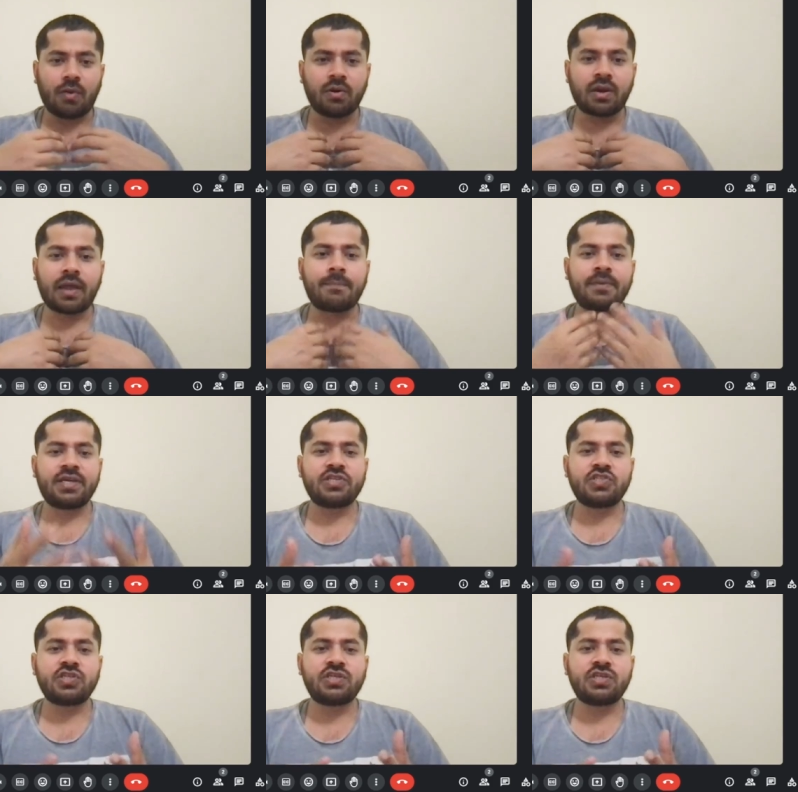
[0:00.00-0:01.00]
our
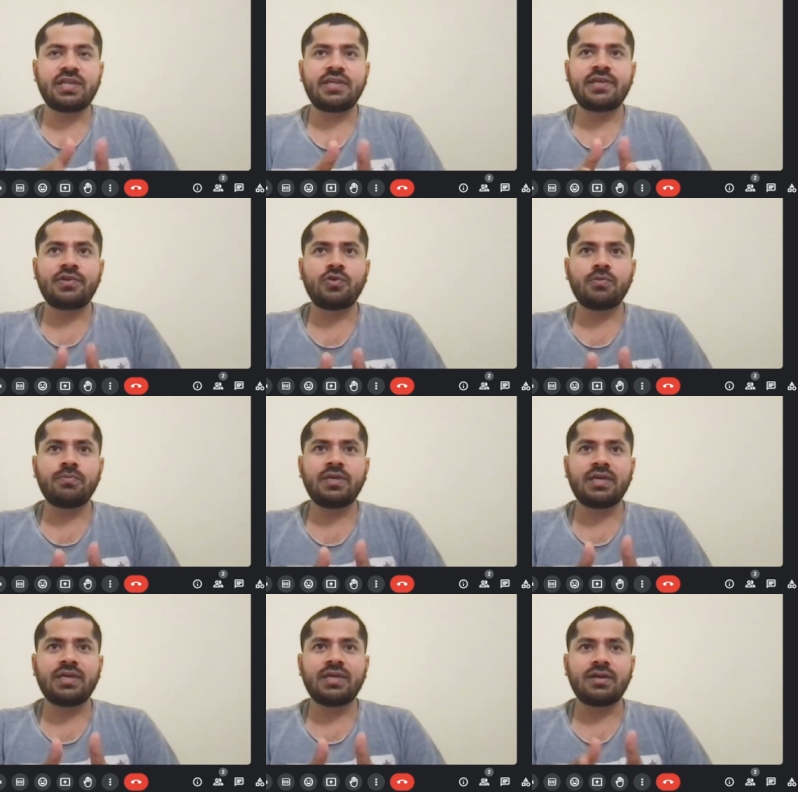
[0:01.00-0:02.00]
application needed to
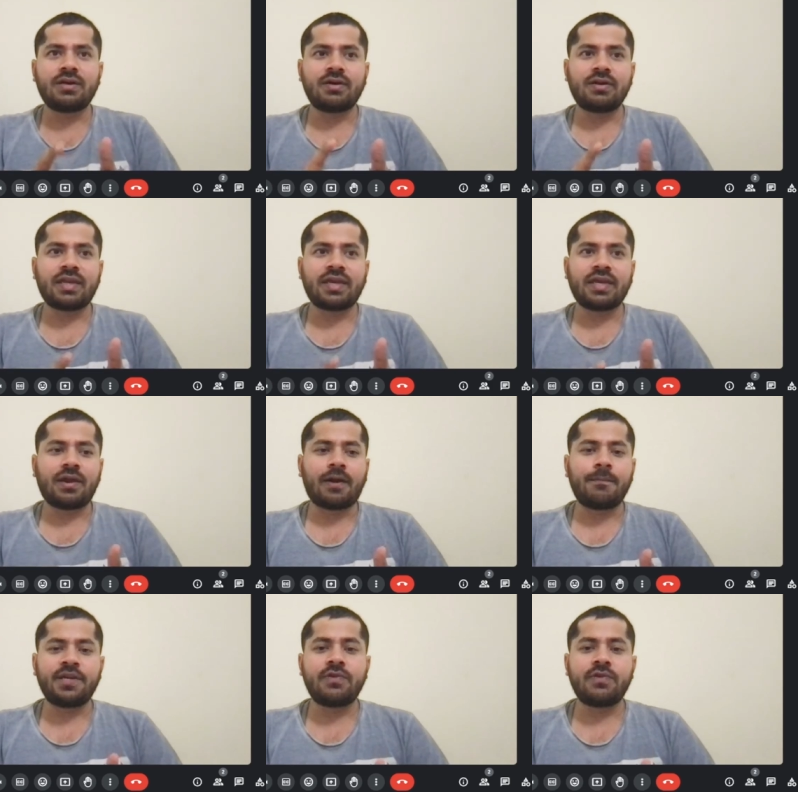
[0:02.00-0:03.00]
be uh, like
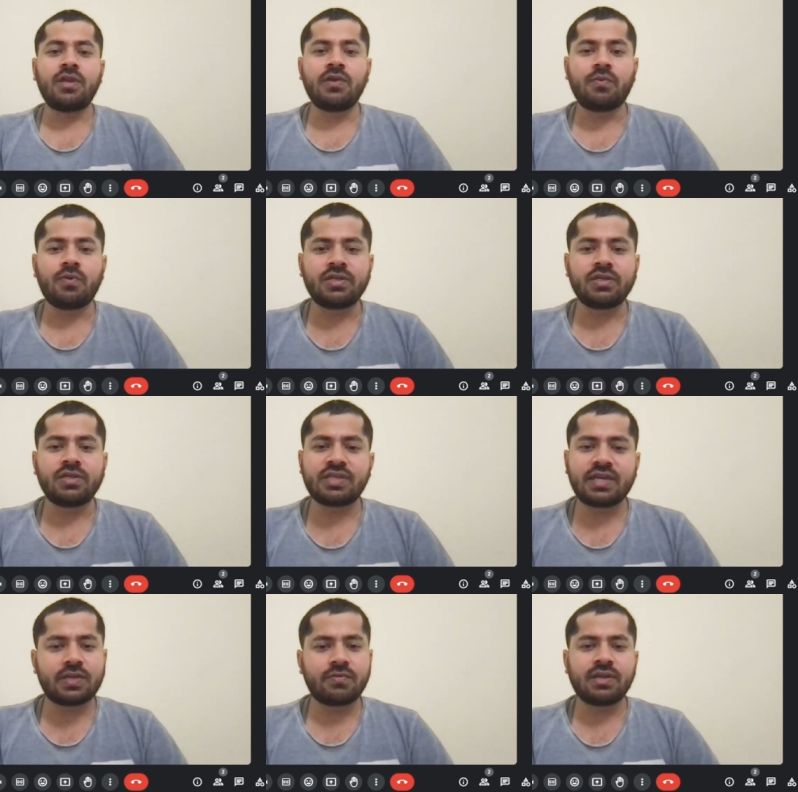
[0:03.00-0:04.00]
update only
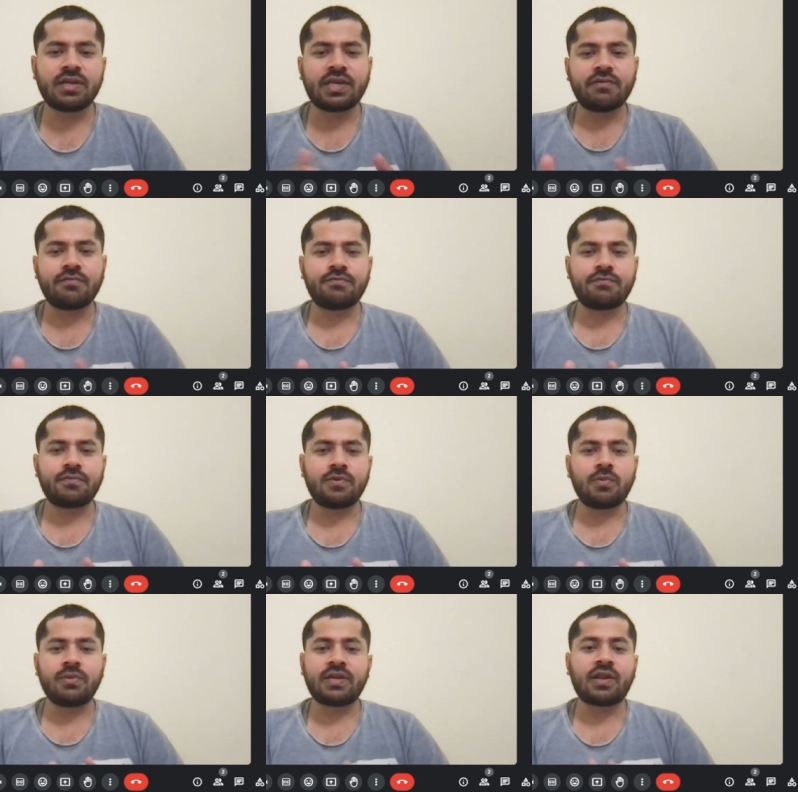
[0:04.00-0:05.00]
once and it will give
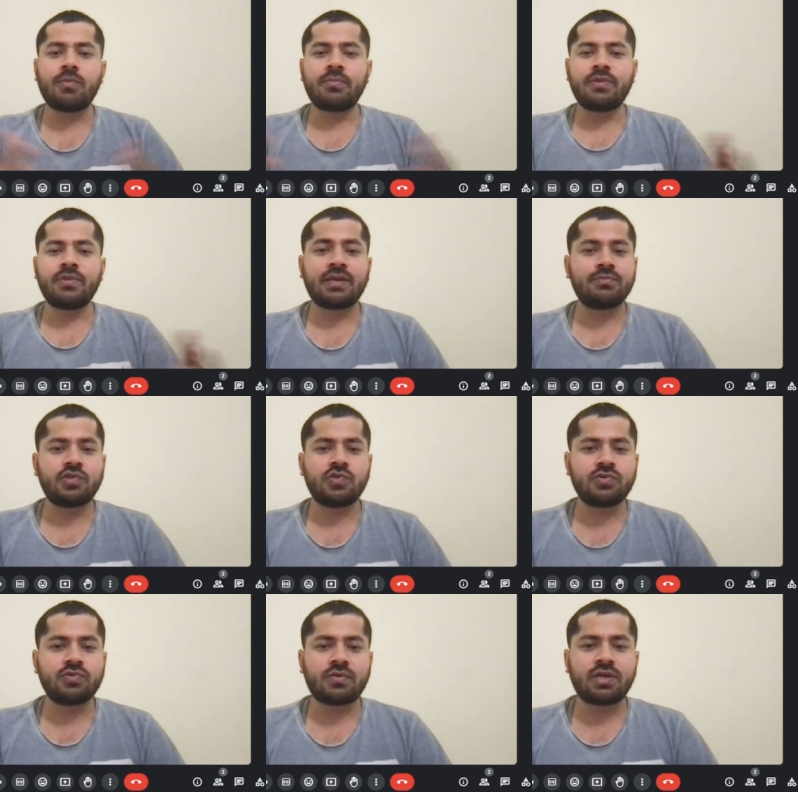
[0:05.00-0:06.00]
no matter how many
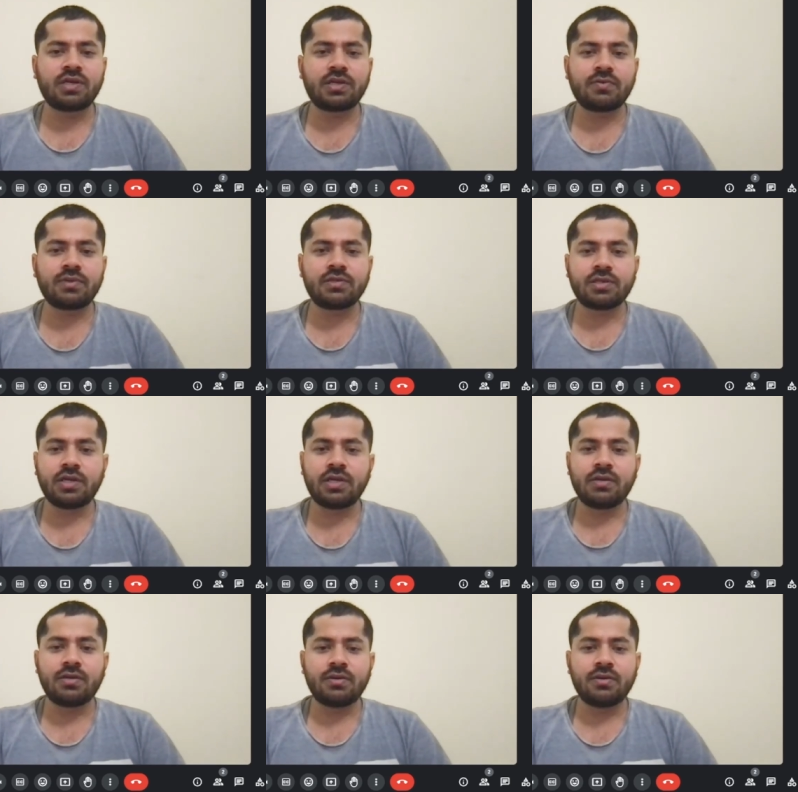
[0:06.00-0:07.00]
times user it's want. It's a
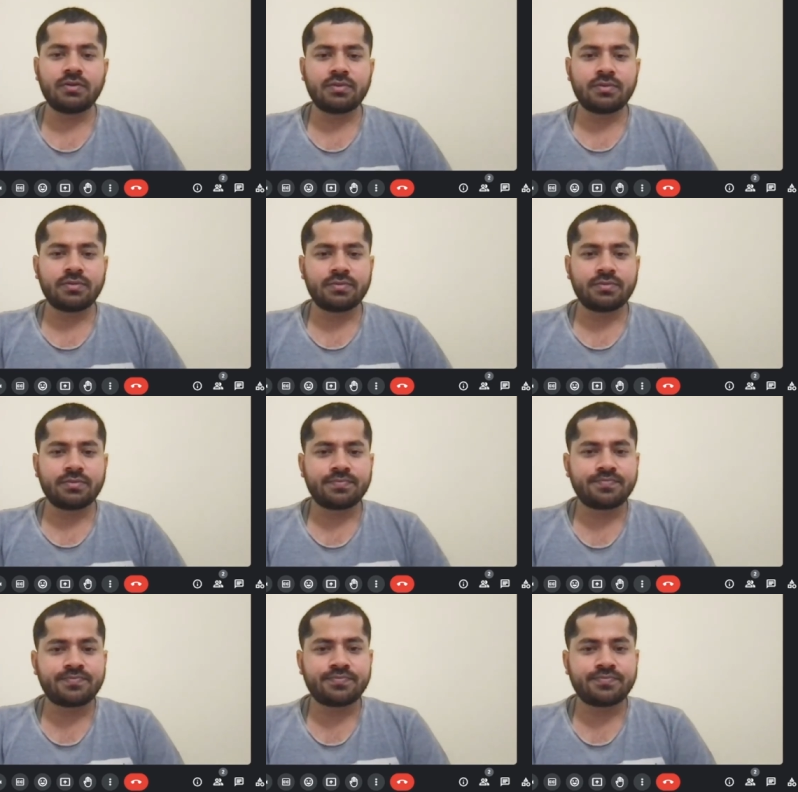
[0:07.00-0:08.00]
word which I'm looking
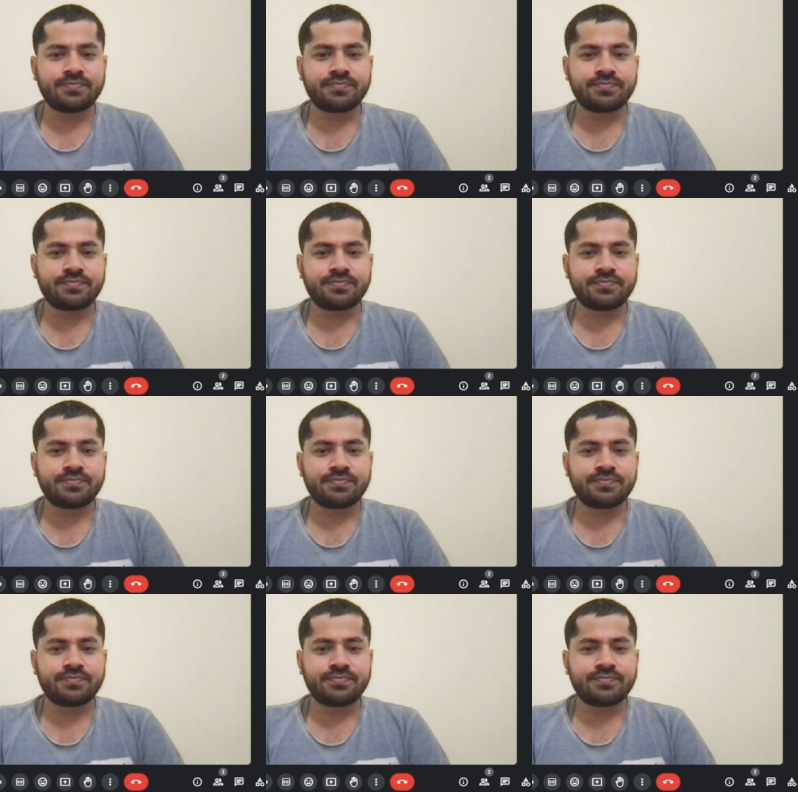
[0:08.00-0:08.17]
for. Item.